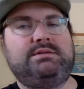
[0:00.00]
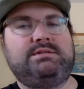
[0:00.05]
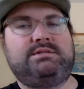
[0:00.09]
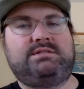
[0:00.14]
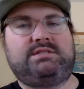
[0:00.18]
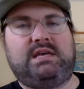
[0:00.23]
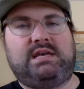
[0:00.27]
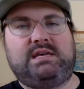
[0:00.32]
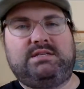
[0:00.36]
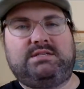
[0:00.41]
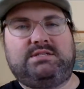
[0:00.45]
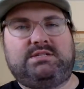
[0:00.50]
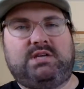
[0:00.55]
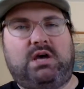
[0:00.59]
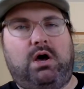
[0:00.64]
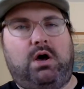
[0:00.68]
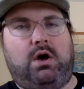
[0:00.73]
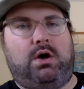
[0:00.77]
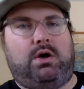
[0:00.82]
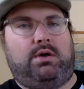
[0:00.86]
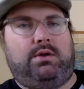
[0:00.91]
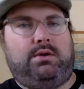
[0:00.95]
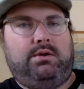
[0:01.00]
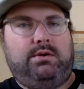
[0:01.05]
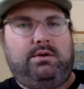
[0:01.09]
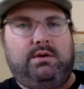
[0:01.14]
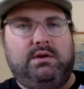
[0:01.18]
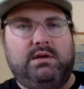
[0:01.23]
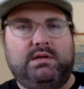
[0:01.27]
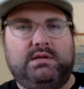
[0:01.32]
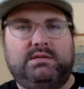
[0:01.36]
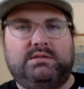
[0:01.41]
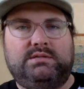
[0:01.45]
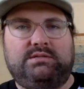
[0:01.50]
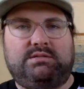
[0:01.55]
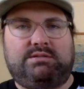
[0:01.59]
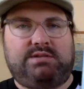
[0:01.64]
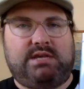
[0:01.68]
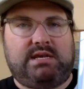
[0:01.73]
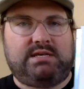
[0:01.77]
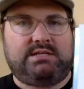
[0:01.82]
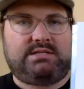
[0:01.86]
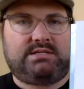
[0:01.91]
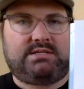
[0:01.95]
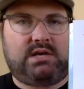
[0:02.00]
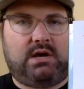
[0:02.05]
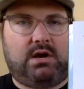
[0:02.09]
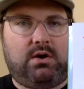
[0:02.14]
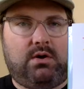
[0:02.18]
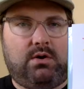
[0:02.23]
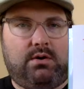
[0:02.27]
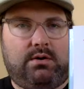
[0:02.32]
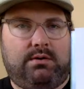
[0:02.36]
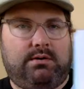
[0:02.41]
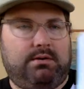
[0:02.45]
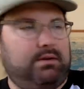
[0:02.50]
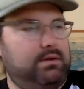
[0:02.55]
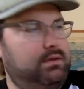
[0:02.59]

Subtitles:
Cézanne. Cézanne.